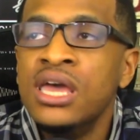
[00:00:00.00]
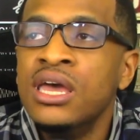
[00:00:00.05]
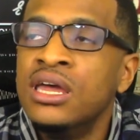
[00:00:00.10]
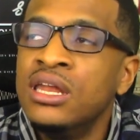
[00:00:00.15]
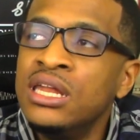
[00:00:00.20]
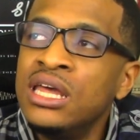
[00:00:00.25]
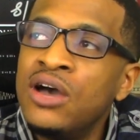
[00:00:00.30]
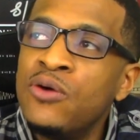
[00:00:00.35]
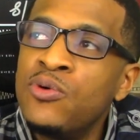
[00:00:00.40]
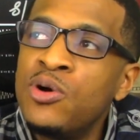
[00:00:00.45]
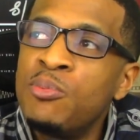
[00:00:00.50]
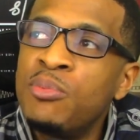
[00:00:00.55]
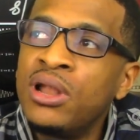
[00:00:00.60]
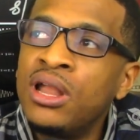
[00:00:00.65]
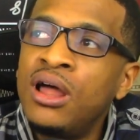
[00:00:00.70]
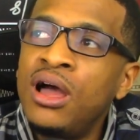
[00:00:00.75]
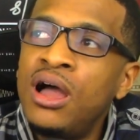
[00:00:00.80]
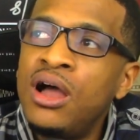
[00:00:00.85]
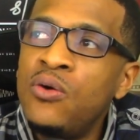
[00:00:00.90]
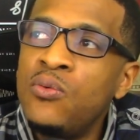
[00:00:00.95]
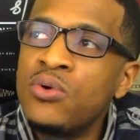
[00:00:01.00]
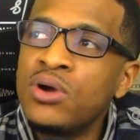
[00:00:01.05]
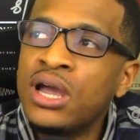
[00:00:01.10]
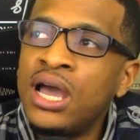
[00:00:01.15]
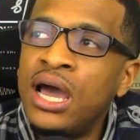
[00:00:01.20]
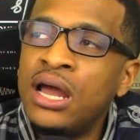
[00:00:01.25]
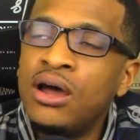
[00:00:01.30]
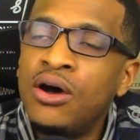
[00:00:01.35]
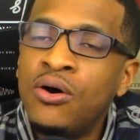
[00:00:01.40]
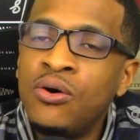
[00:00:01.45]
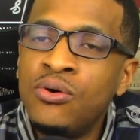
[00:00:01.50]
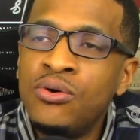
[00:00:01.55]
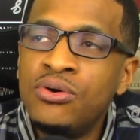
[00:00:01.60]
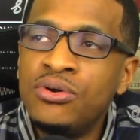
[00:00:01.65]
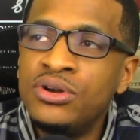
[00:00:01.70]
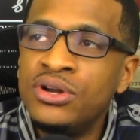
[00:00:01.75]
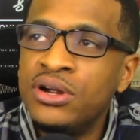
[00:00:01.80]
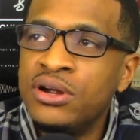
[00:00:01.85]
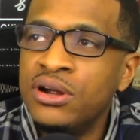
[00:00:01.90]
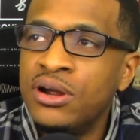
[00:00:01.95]
Now, when Bilal got
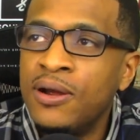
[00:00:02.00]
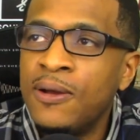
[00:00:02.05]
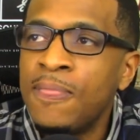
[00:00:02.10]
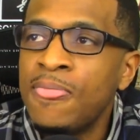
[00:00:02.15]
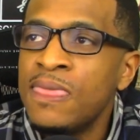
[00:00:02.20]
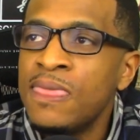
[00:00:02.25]
older,